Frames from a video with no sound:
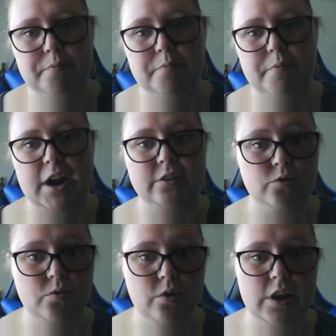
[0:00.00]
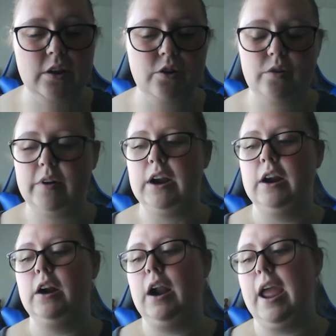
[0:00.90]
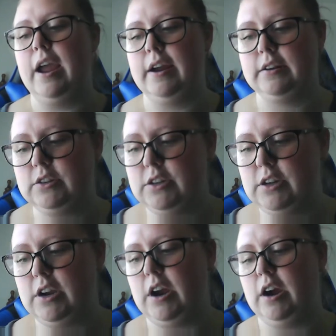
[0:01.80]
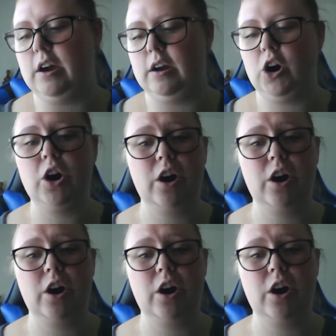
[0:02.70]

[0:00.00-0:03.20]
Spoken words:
my schooling career and her